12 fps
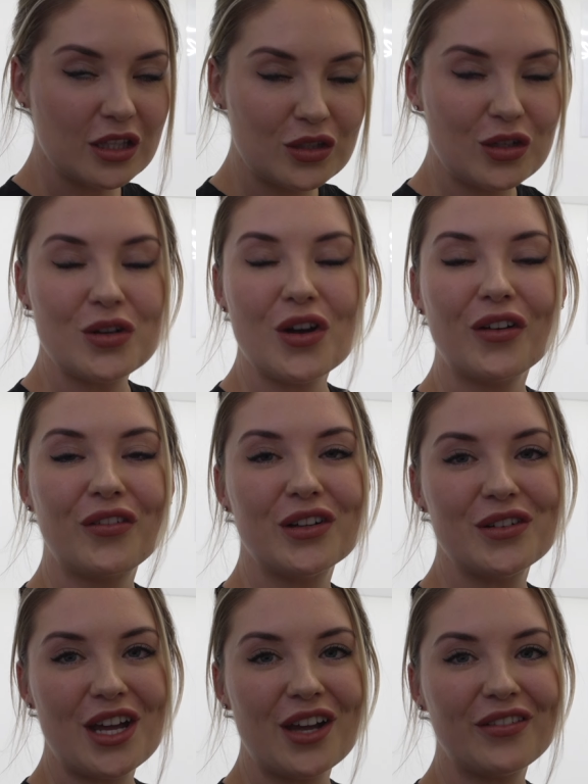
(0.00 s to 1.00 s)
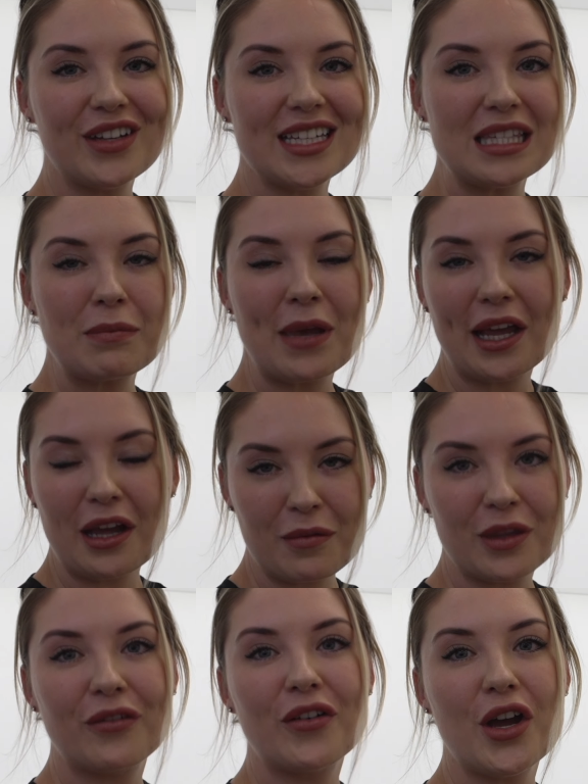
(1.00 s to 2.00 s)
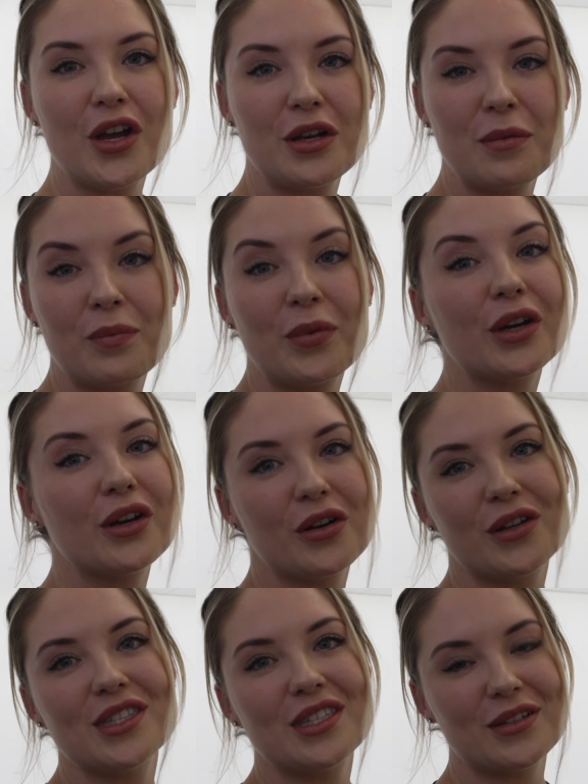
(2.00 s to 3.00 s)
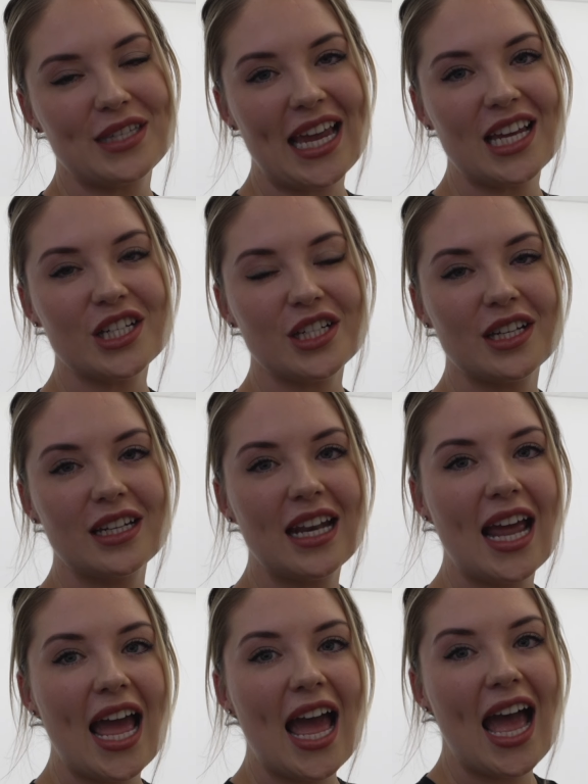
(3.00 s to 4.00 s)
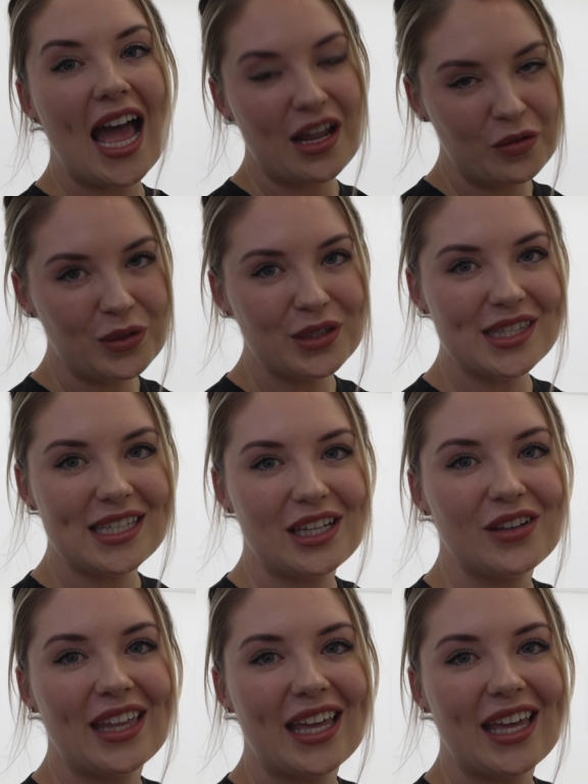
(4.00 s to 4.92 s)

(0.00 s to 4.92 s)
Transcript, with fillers: Do not feel nervous, pick up the phone, book a consultation and we'll see you